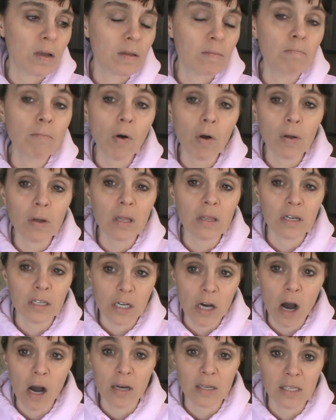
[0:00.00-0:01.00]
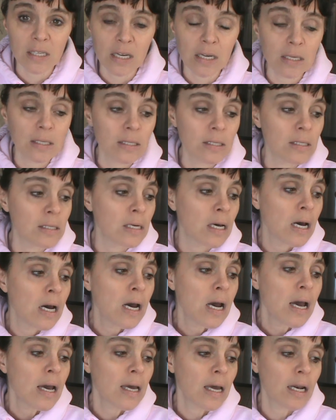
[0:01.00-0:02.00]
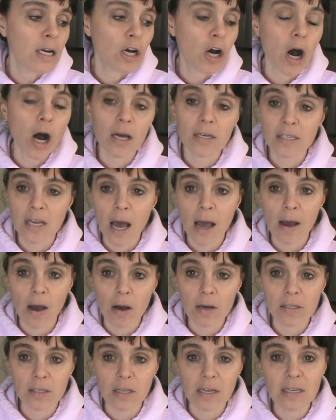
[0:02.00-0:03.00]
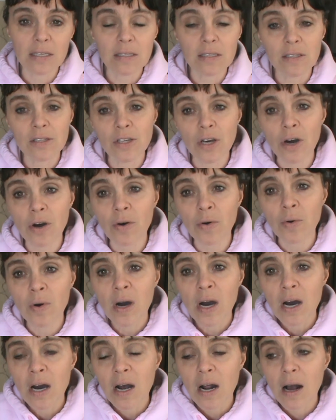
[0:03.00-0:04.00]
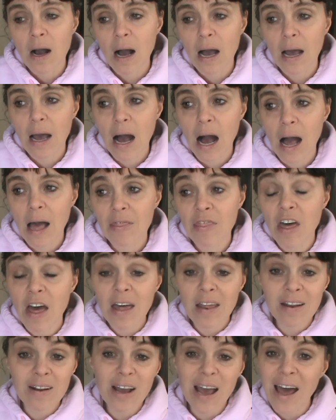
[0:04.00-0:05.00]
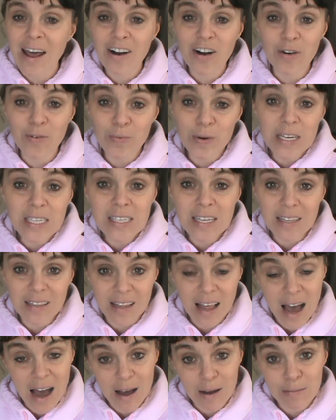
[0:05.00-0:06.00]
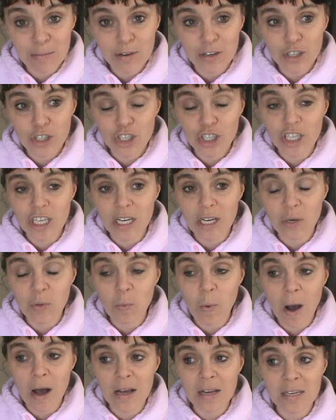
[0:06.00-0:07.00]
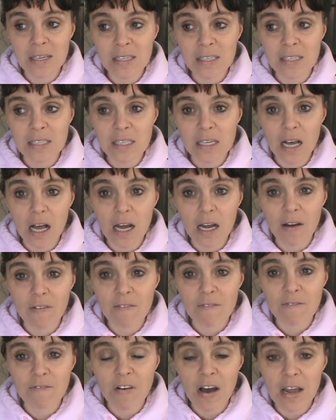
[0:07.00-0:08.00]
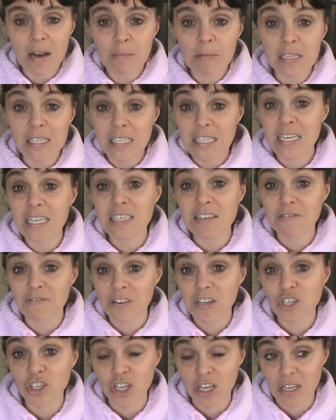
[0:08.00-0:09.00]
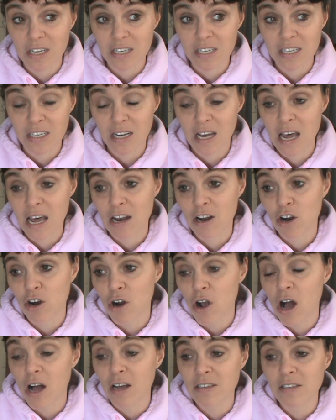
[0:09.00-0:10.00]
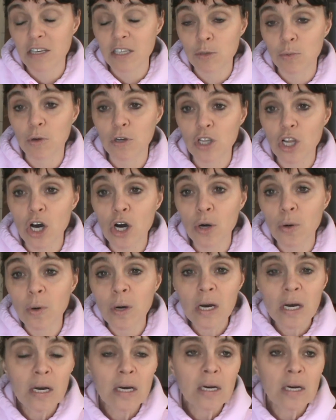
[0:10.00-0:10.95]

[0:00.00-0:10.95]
the toxins can cause high oxalates. So then at her recent lab, she was vitamin C deficient and her oxalates were low.